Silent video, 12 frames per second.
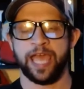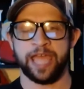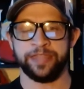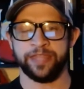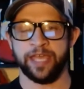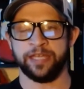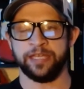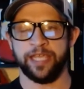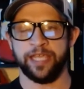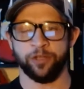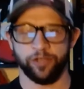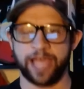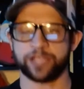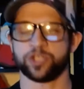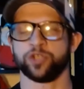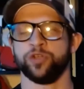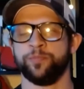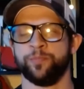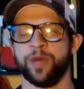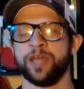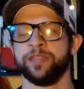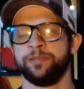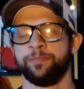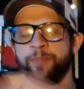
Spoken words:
and then it'll actually by